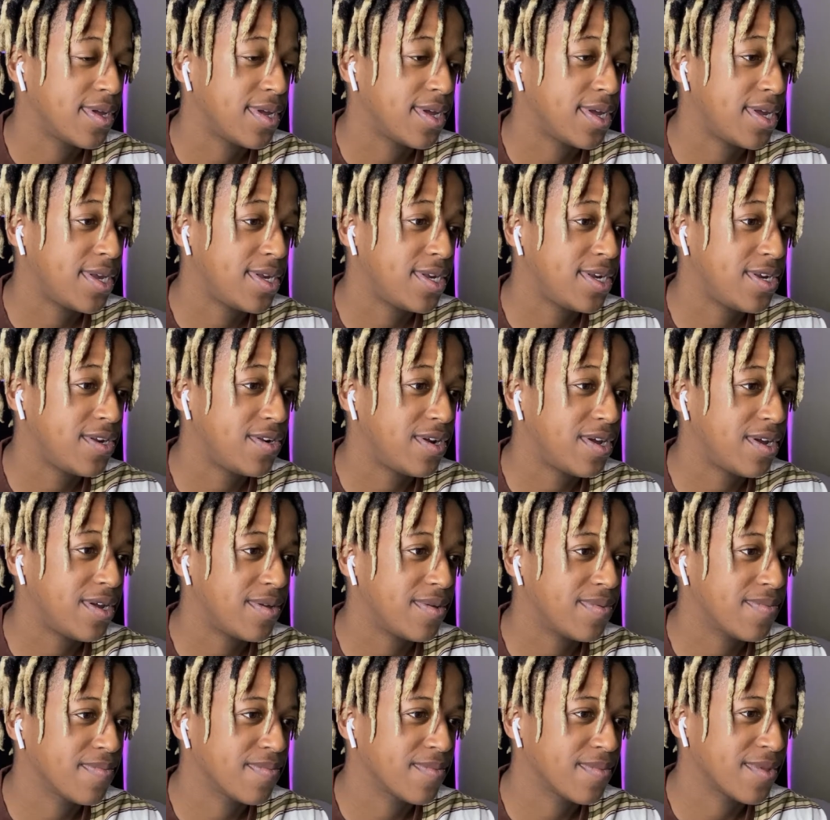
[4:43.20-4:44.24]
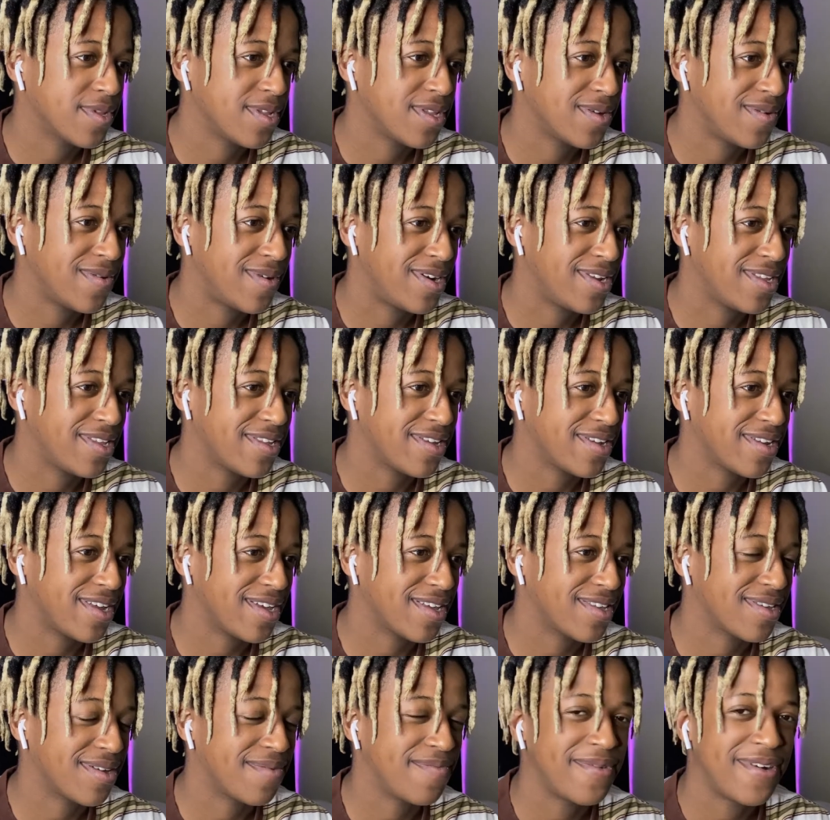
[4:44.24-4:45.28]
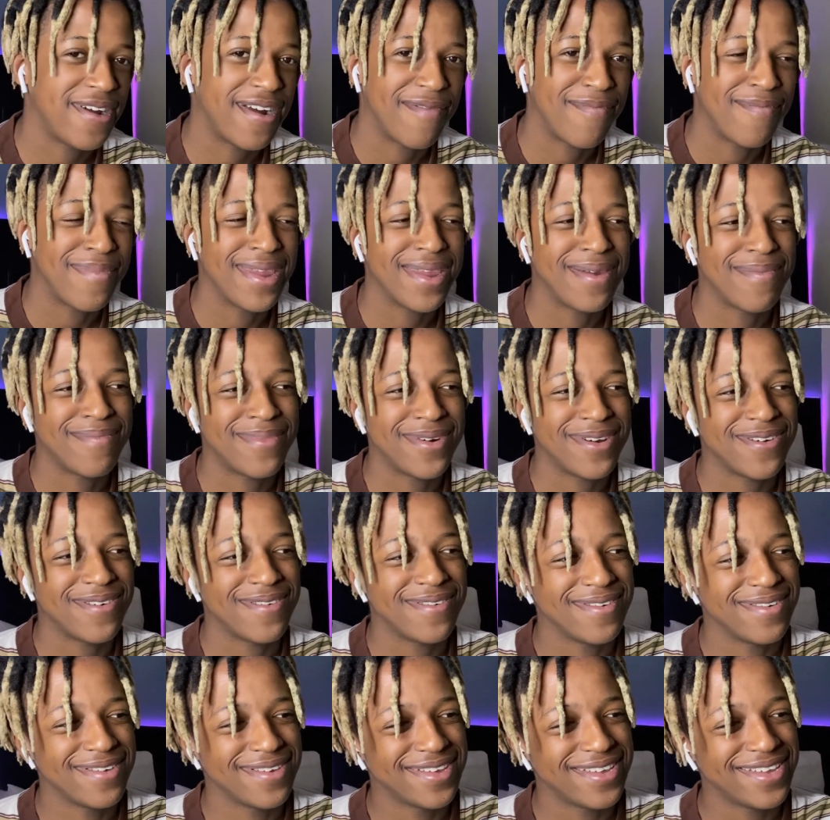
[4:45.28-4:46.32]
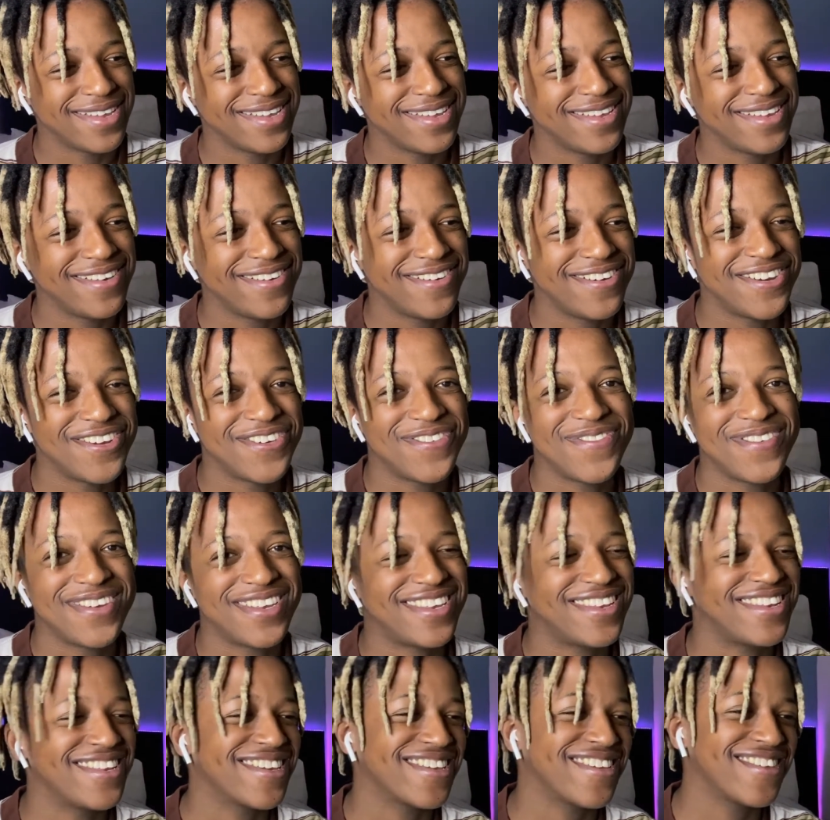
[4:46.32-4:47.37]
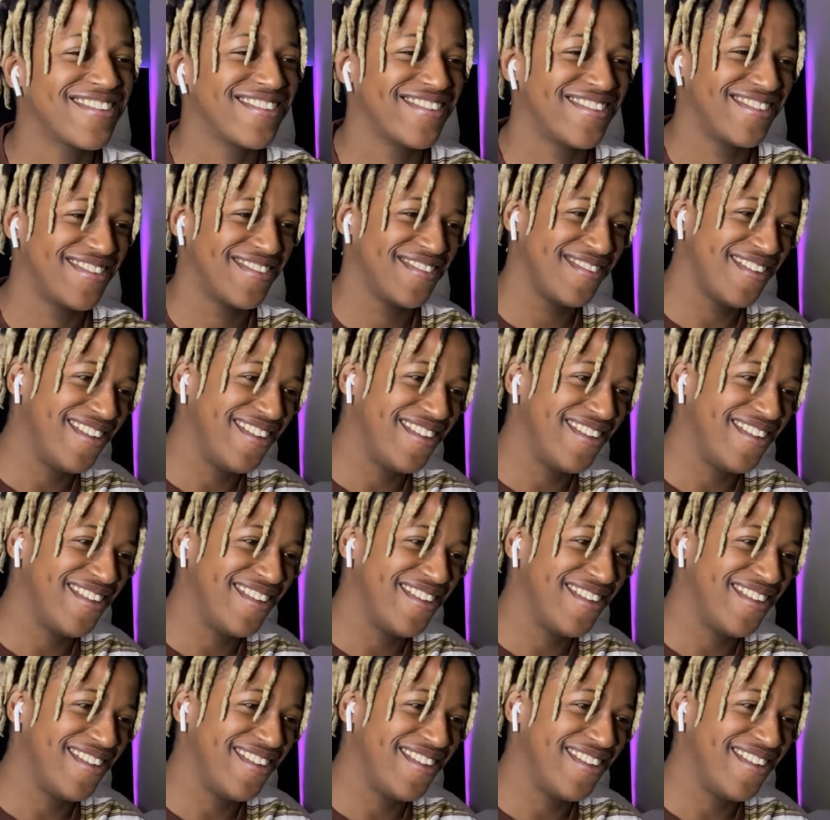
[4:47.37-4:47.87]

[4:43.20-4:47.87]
And she does. I just look like somewhere I've been, bro. Yeah, you know, it's rich niggas.